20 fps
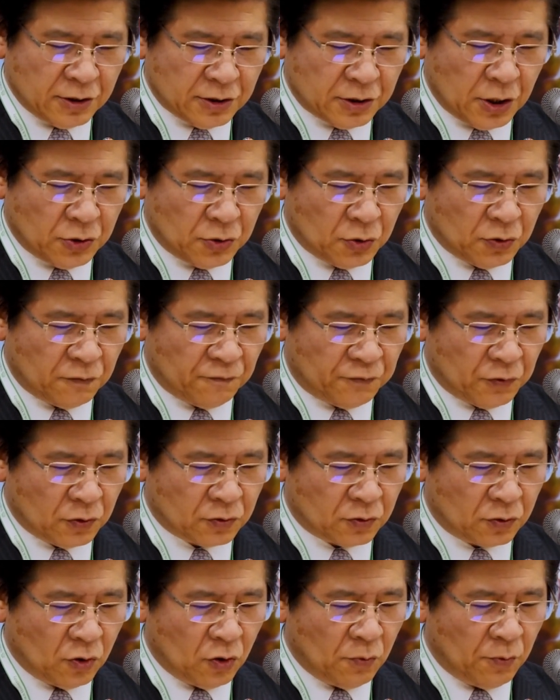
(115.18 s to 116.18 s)
Institute
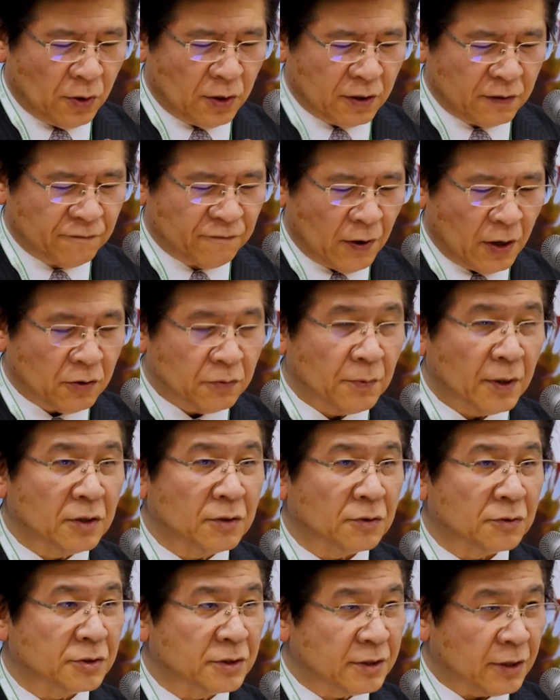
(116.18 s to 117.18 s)
for Global
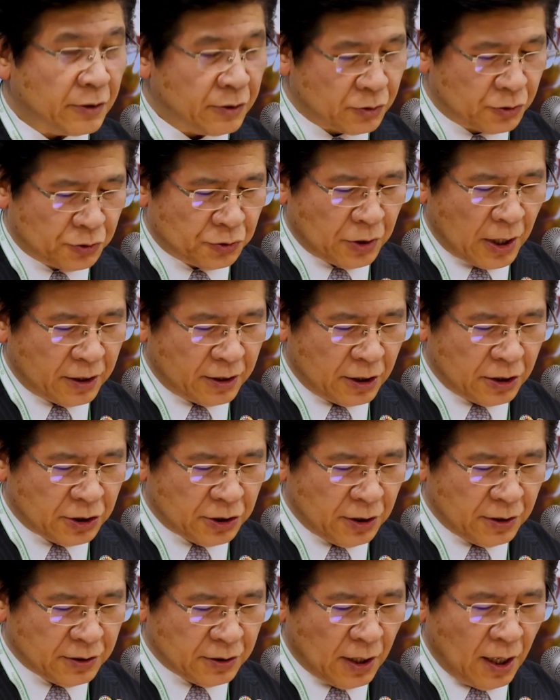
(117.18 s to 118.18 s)
Environmental
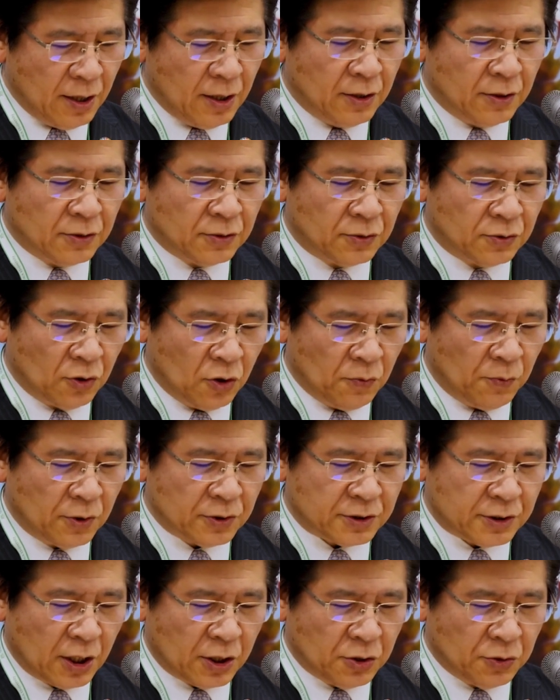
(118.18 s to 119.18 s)
Strategies,
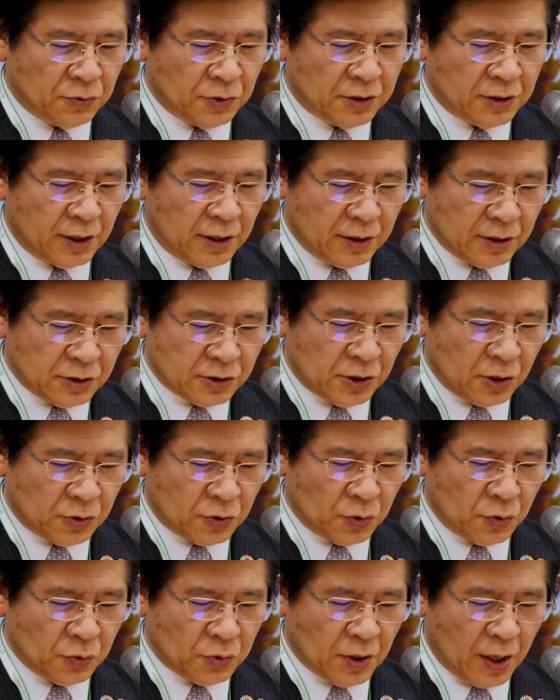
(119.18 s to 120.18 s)
Global Security
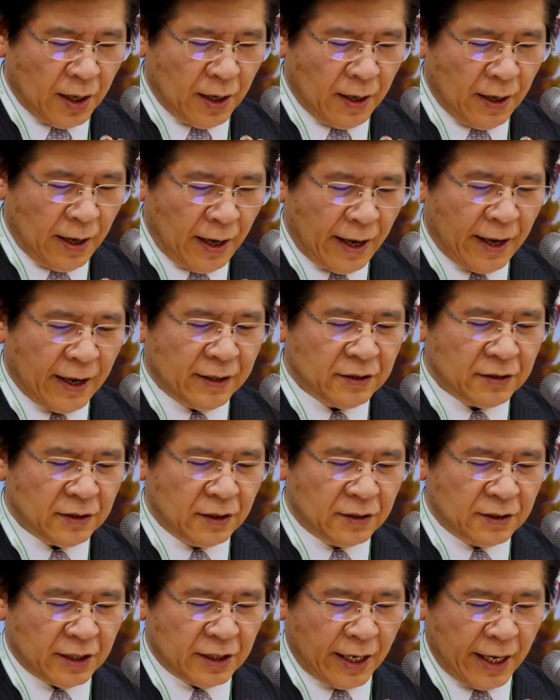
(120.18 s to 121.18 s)
Institute,
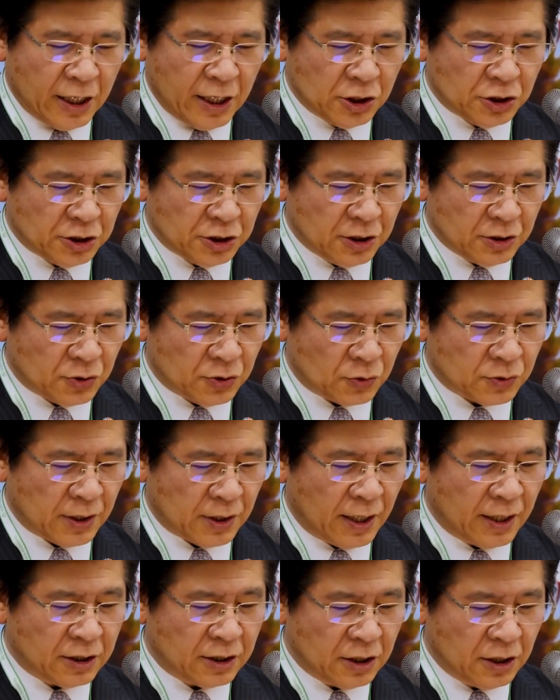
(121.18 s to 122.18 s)
and the Asia
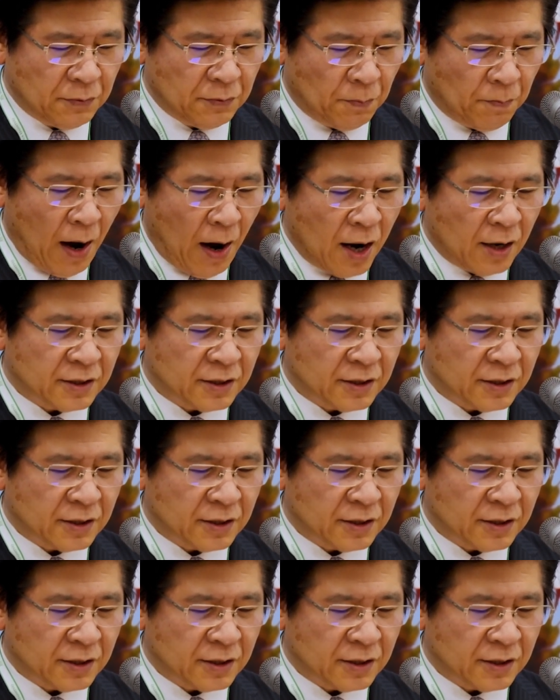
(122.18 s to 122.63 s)
Society